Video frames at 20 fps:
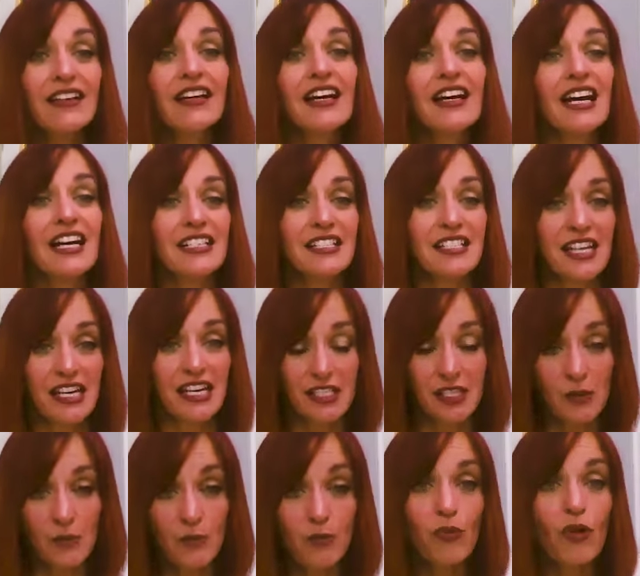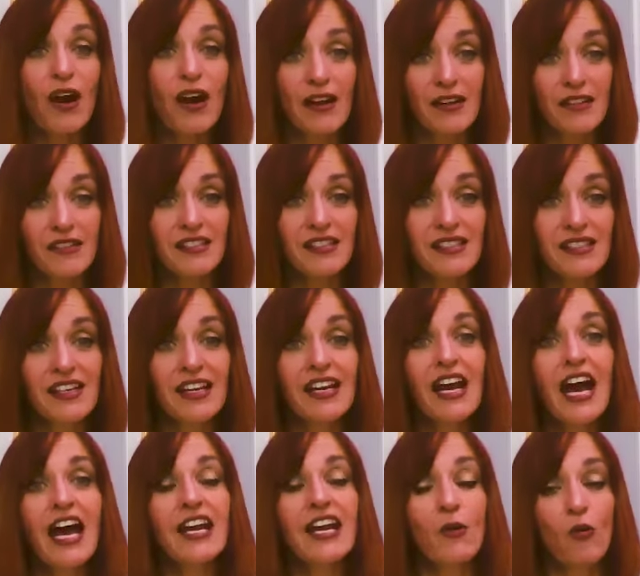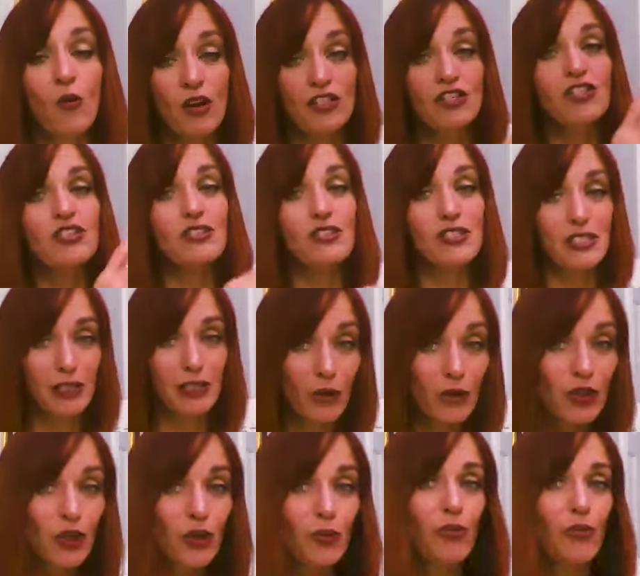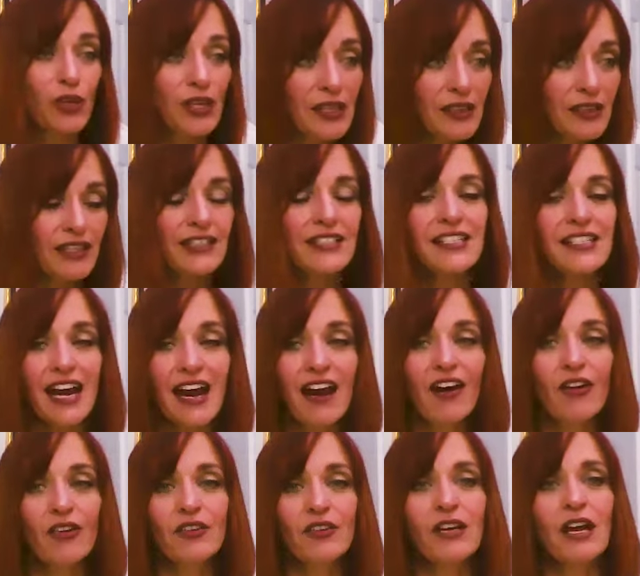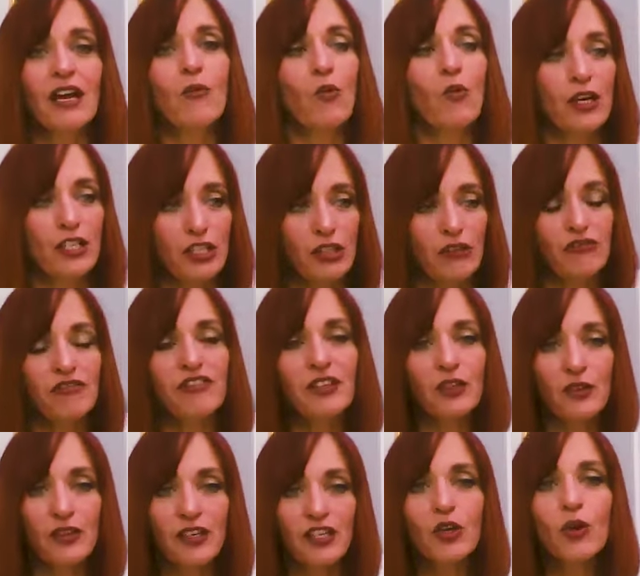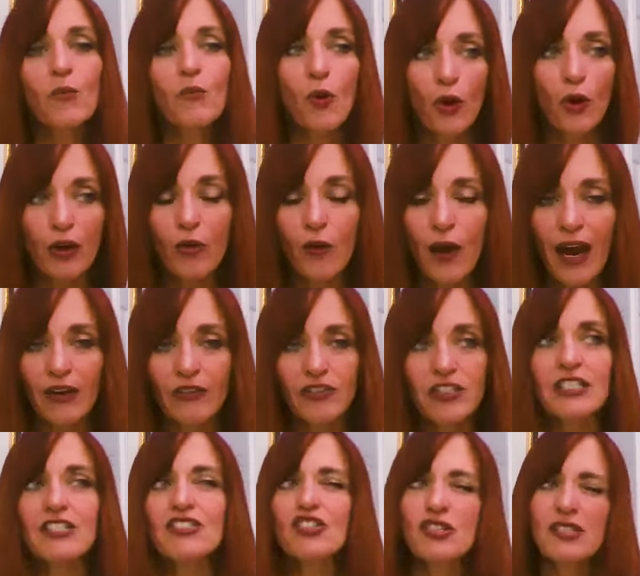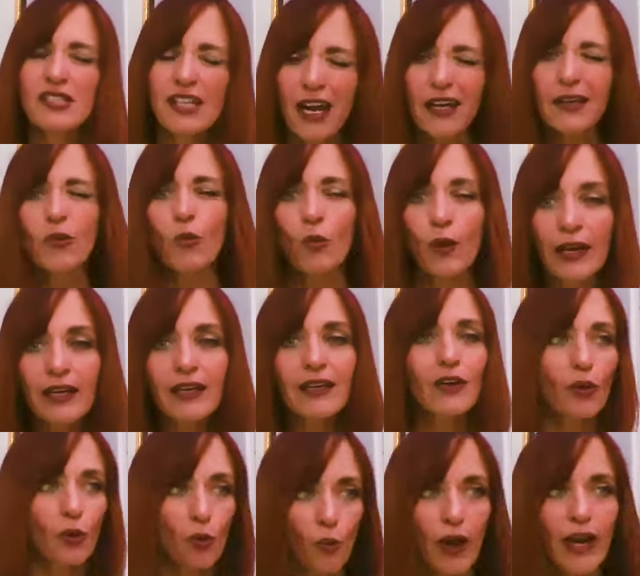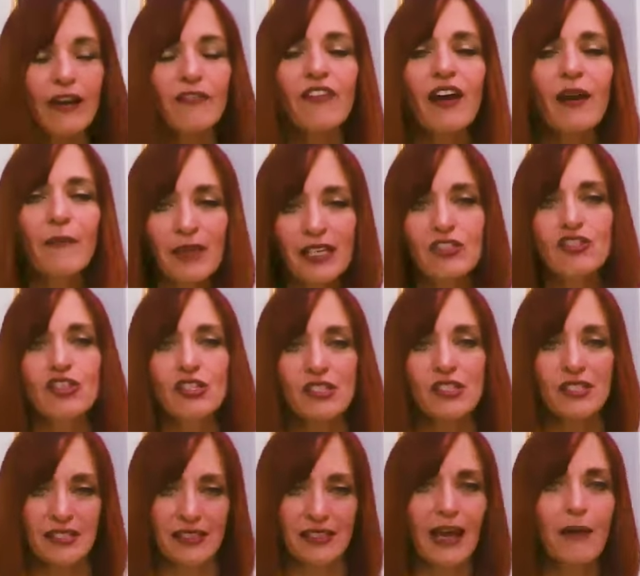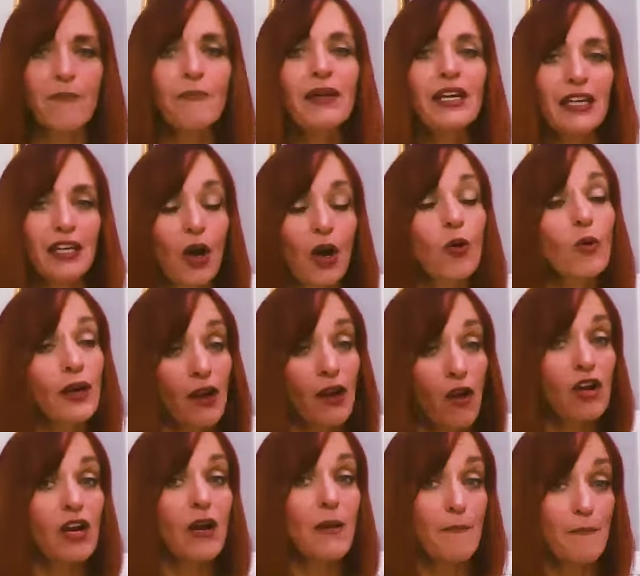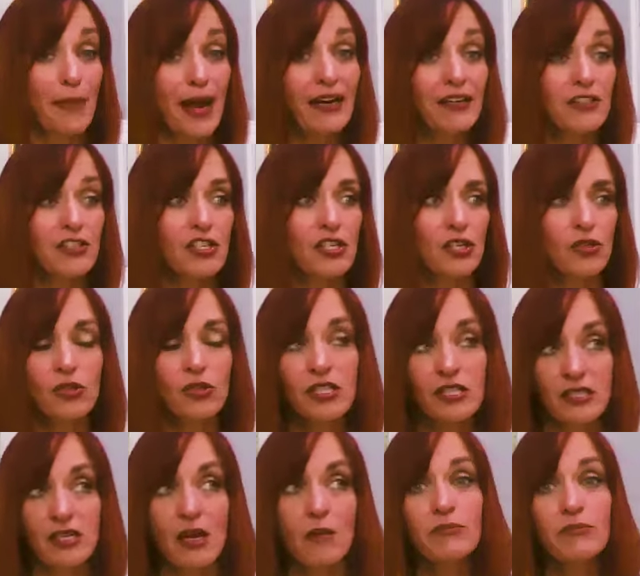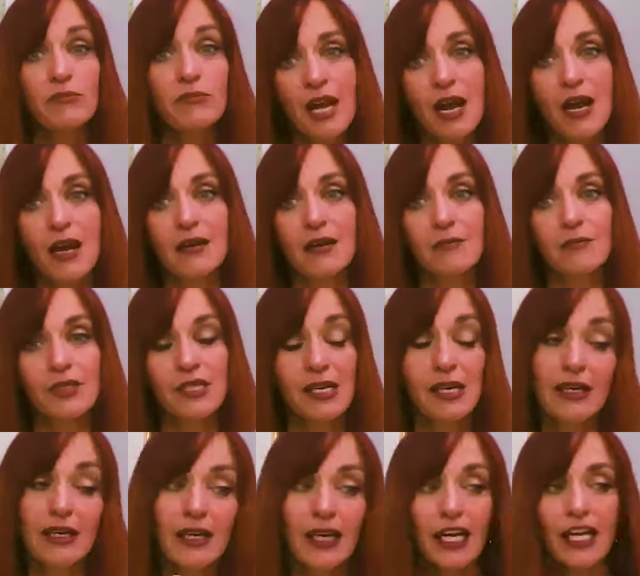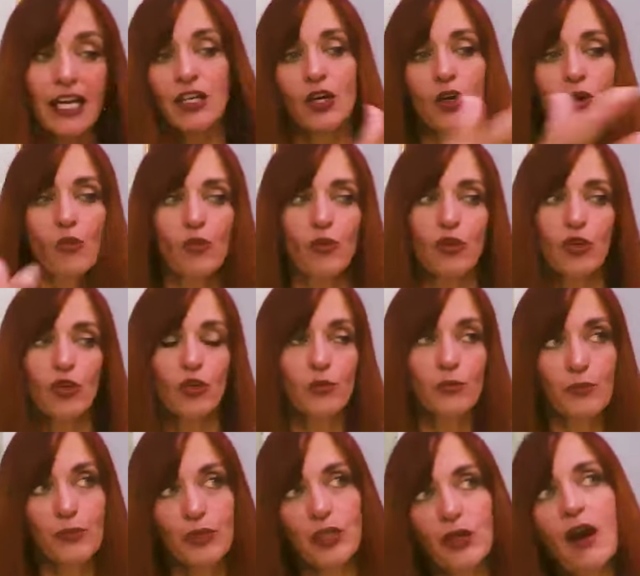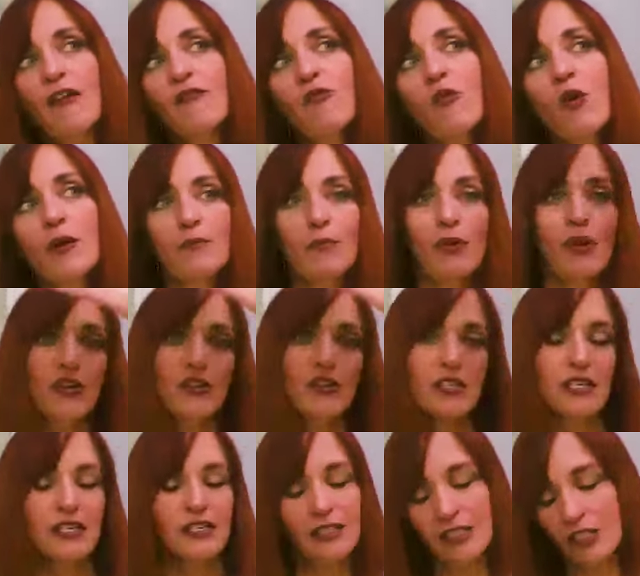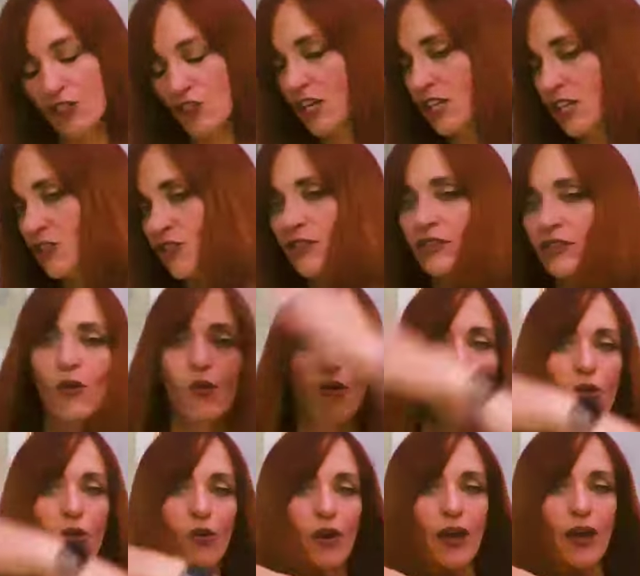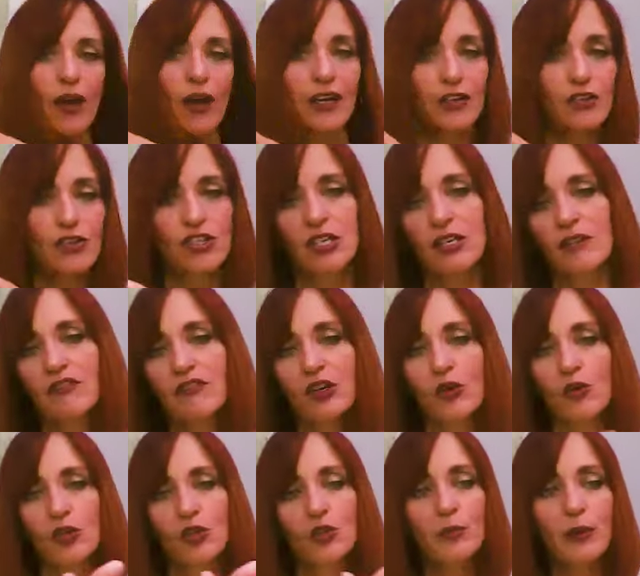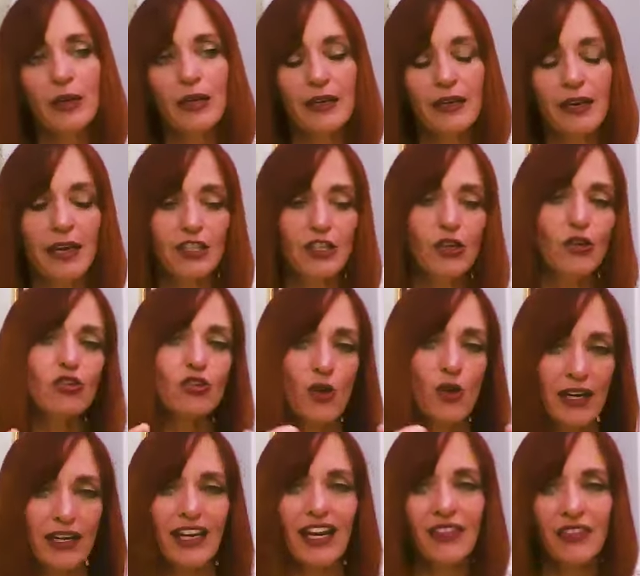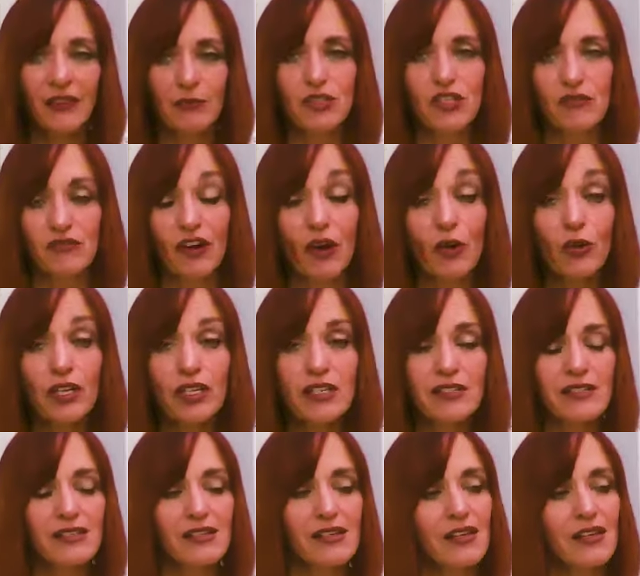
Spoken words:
and take some breaths. And I want you to slow your breathing down. And when you feel that you're more grounded, just kind of wink or wave at me. Just let me know and I'll come back to you. Because sometimes in a group, you have one person and it changes the whole energy of the group and you're trying to get them to focus.